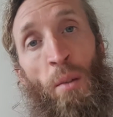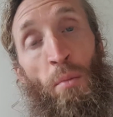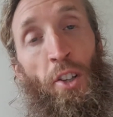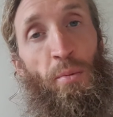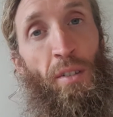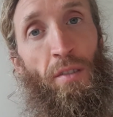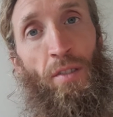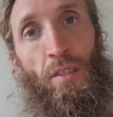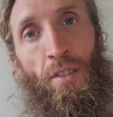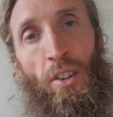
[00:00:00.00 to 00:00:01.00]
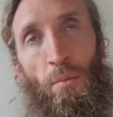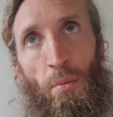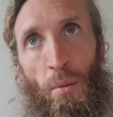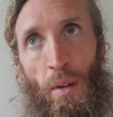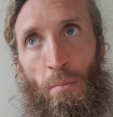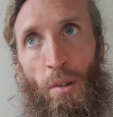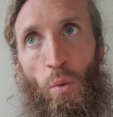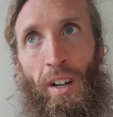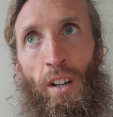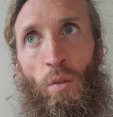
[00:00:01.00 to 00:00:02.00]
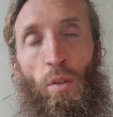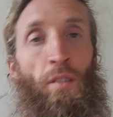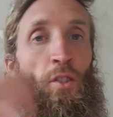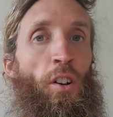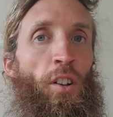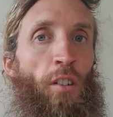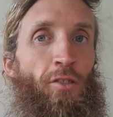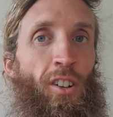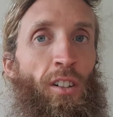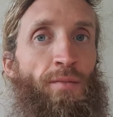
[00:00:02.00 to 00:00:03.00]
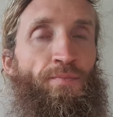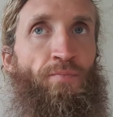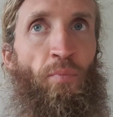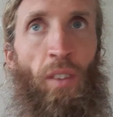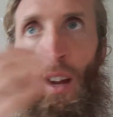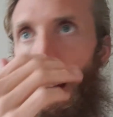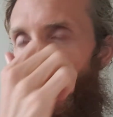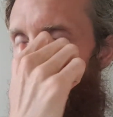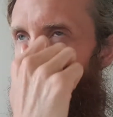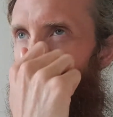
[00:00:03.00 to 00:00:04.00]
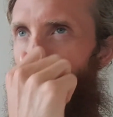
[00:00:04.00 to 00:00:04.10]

possibly the fifth time to my memory where when I've gone all raw, um,